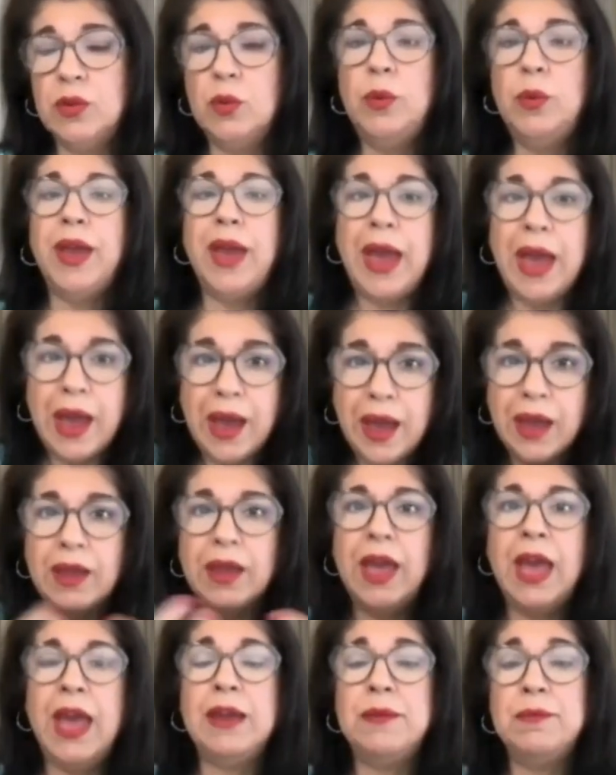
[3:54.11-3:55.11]
So we
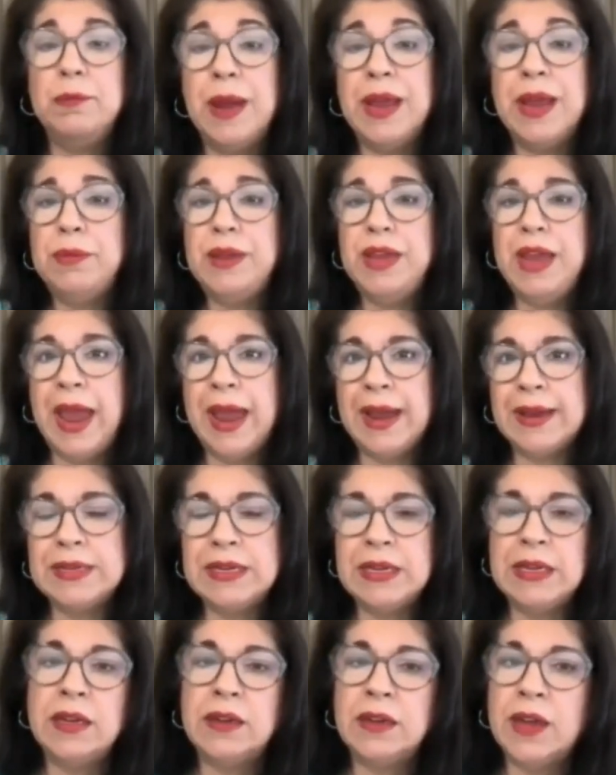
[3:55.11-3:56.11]
might be
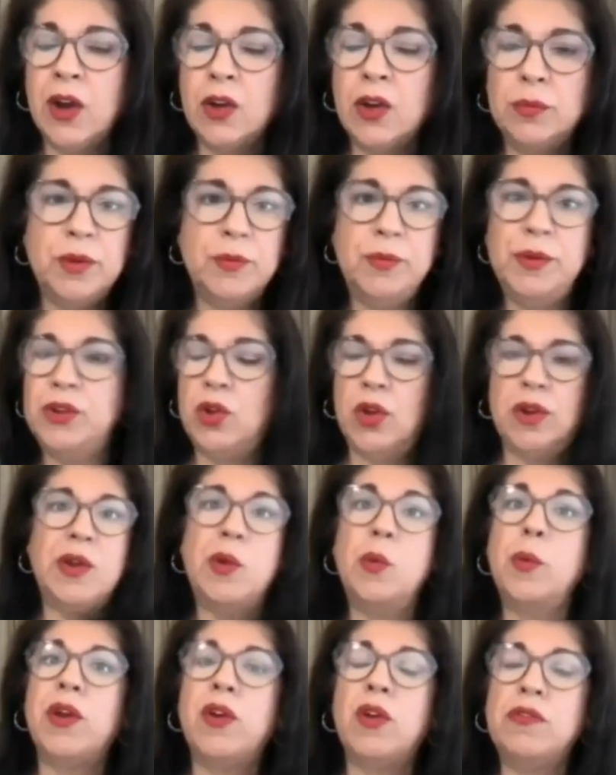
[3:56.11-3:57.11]
acting it out, but we're not
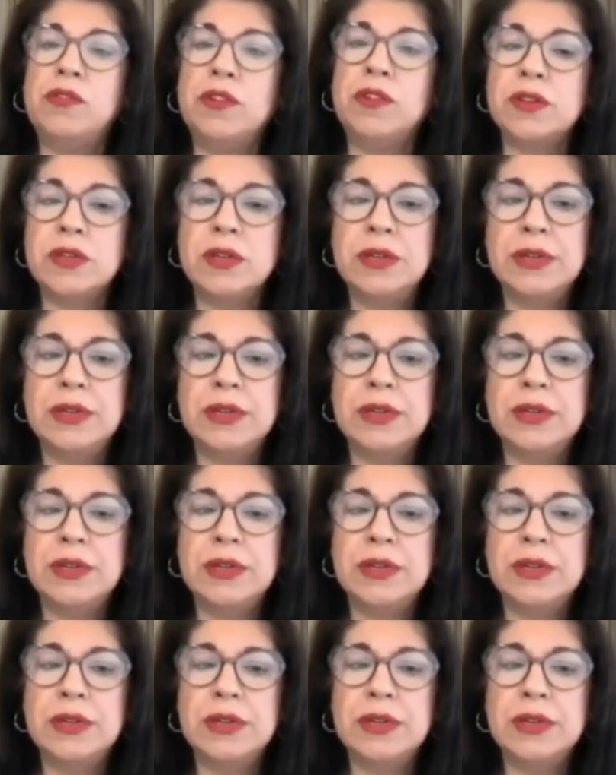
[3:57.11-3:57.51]
aware of it.